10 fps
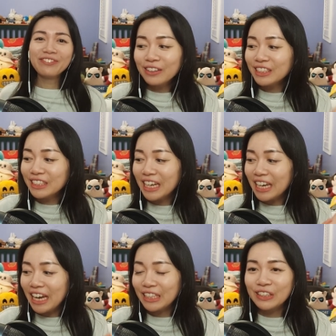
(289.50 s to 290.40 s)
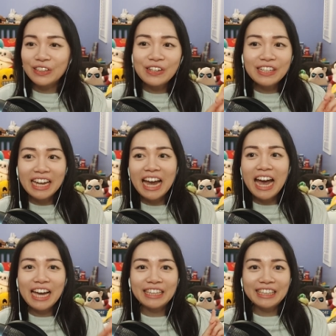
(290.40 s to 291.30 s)
now let's take a look
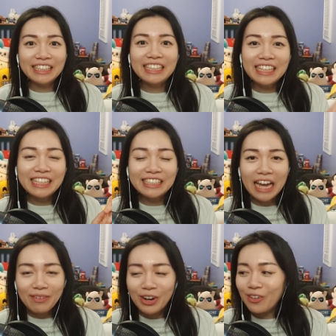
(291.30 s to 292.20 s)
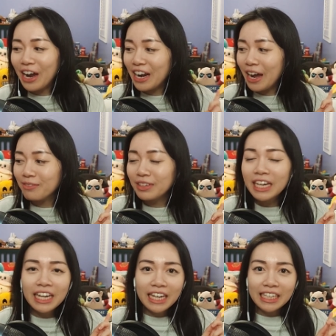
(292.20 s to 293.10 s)
at the demo and I'm
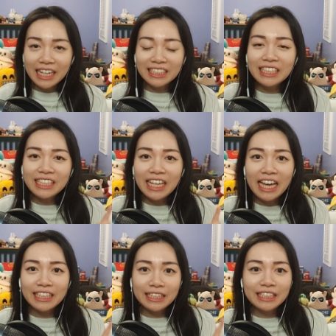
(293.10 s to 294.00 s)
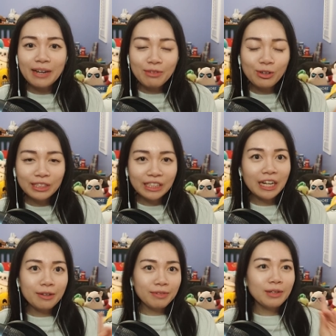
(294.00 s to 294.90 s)
guessing that the demo is
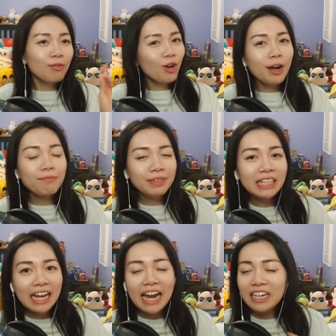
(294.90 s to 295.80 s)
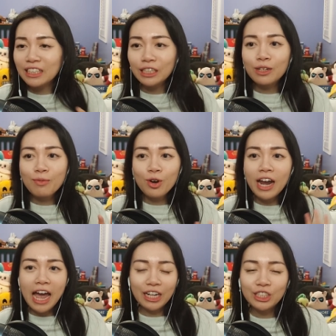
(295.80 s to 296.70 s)
gonna be more upbeat and a little more
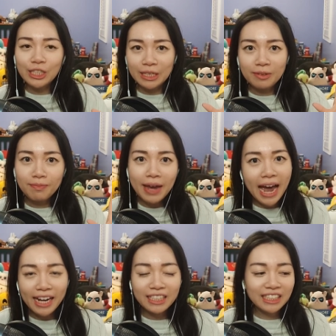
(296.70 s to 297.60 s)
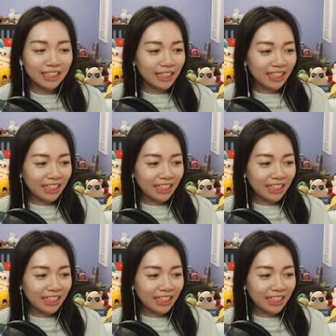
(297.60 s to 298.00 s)
action packed.